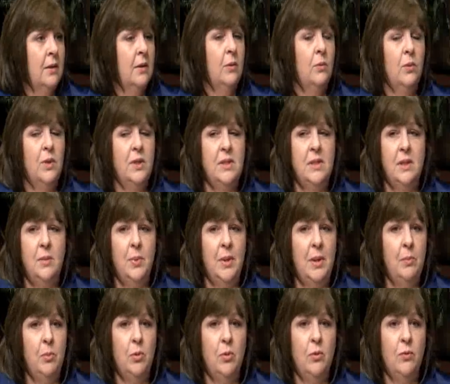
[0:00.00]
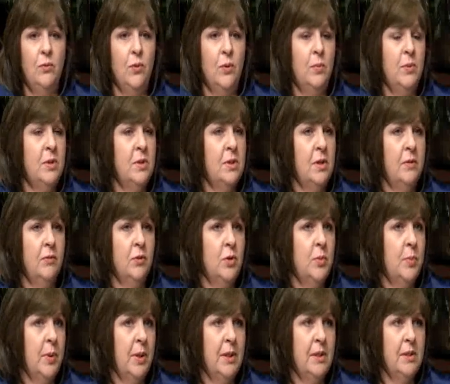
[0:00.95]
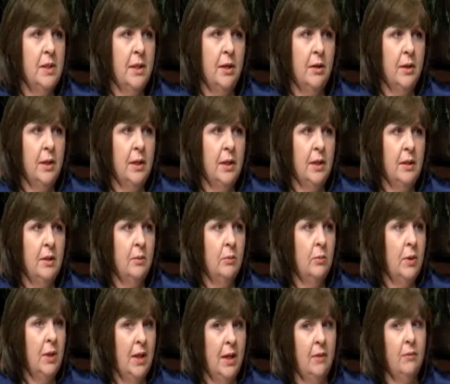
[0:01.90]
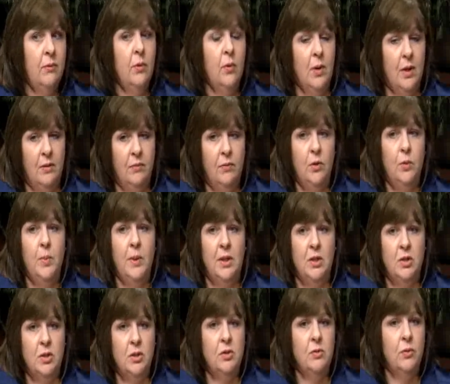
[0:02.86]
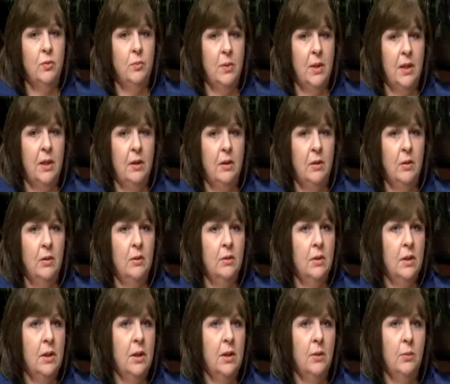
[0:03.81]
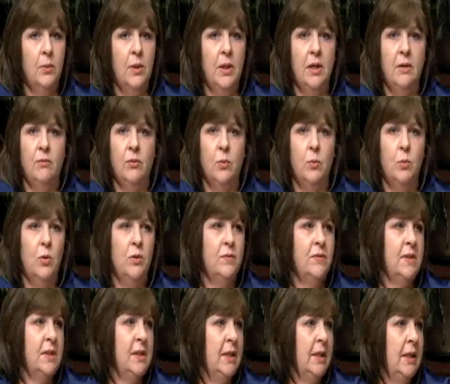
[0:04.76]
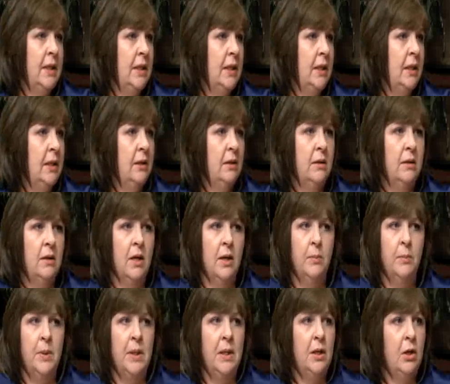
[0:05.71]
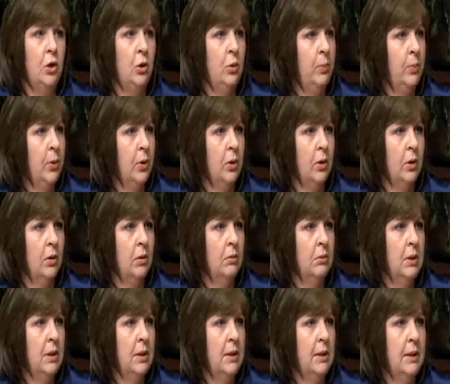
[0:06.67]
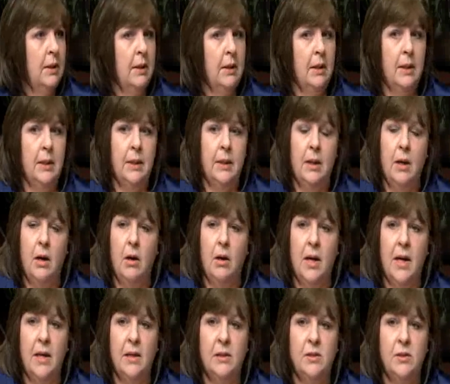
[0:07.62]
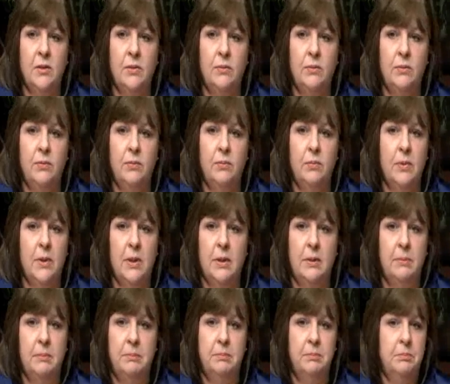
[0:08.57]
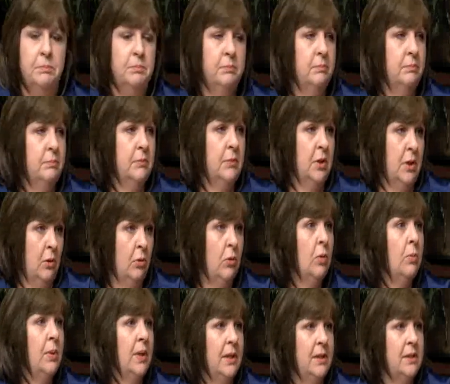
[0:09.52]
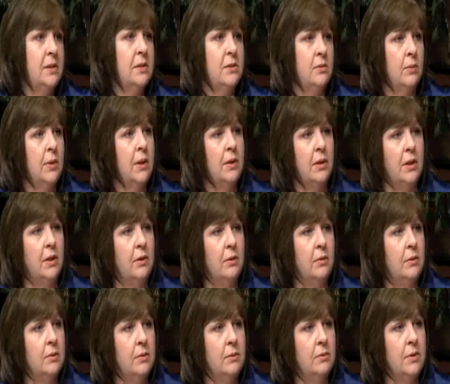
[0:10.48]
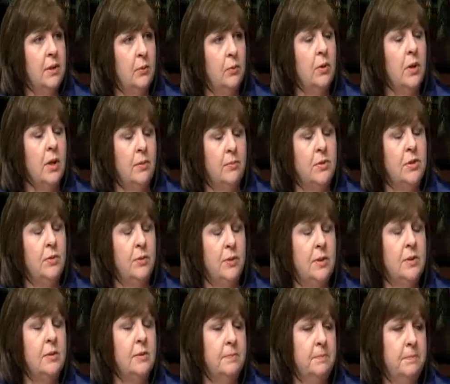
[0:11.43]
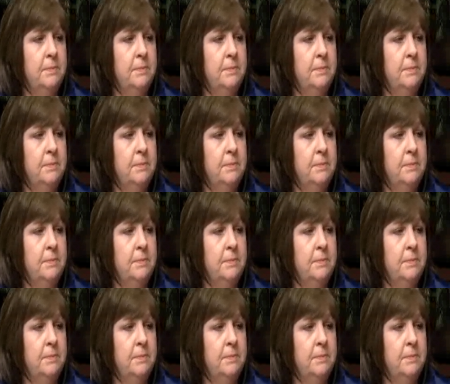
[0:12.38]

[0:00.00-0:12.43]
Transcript: We see people from the Sulphur Springs area. We have quite a few patients from there. We get from Wolf City, Cumbie, Cooper, all kinds of local places around here that will come to us.